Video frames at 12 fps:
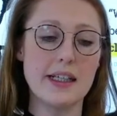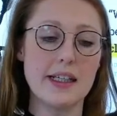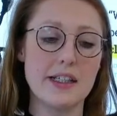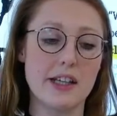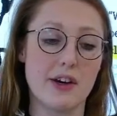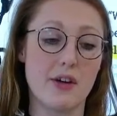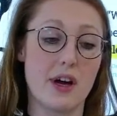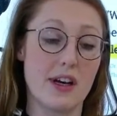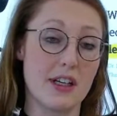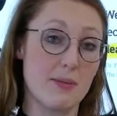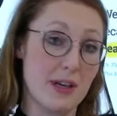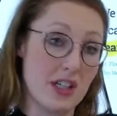So, and
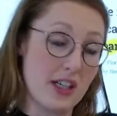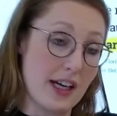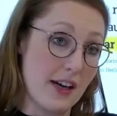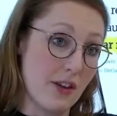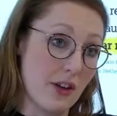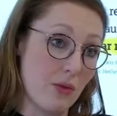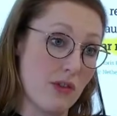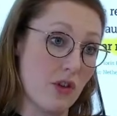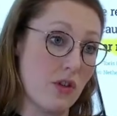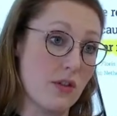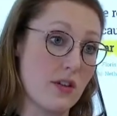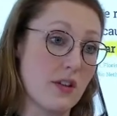especially now that we've
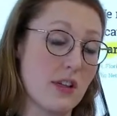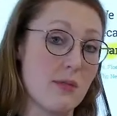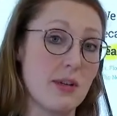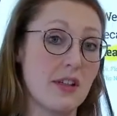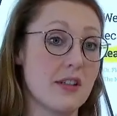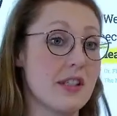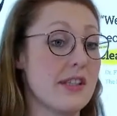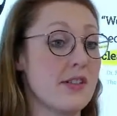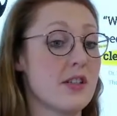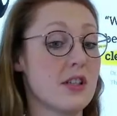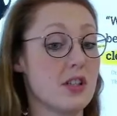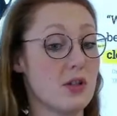got the ability
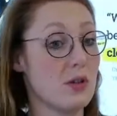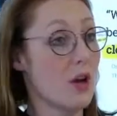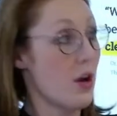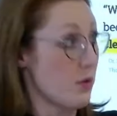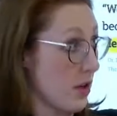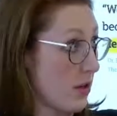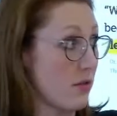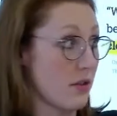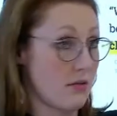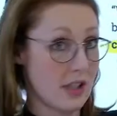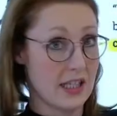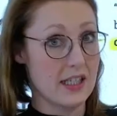to do
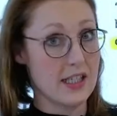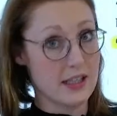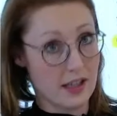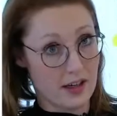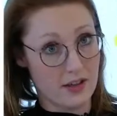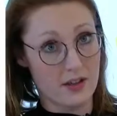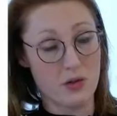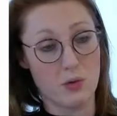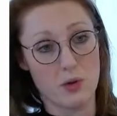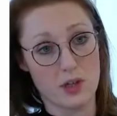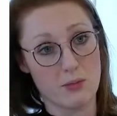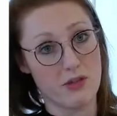low-dose CT scans,
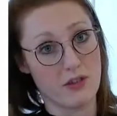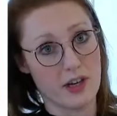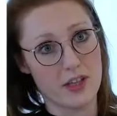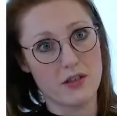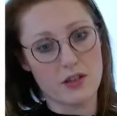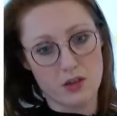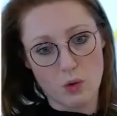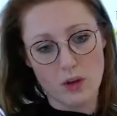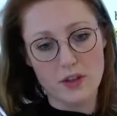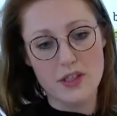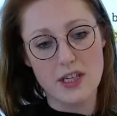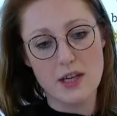which provides good
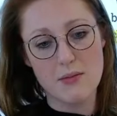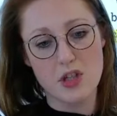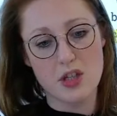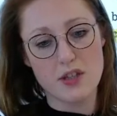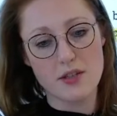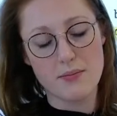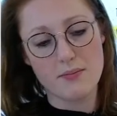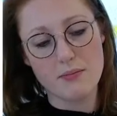quality images.